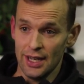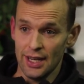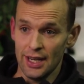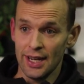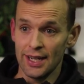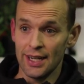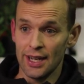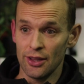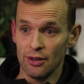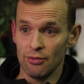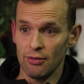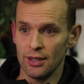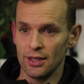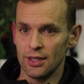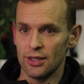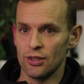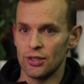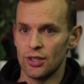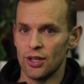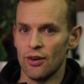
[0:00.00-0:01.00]
another really
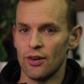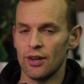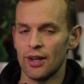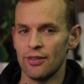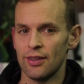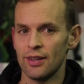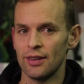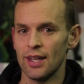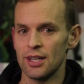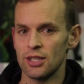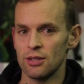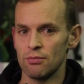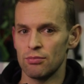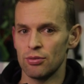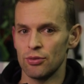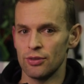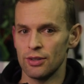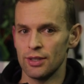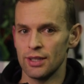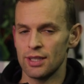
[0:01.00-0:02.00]
good go. And I think that's
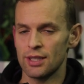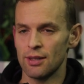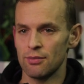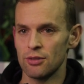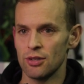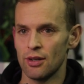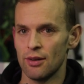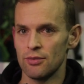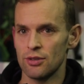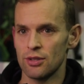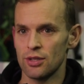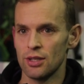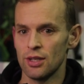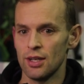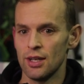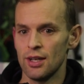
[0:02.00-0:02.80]
important, is sometimes